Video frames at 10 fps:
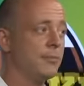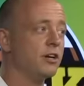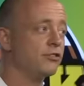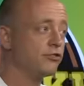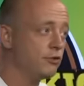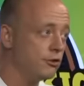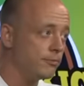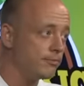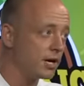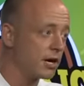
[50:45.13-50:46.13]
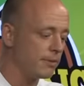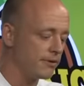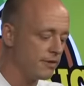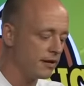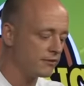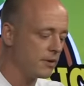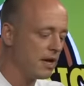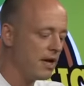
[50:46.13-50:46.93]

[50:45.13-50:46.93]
I'm going to assume a couple of things.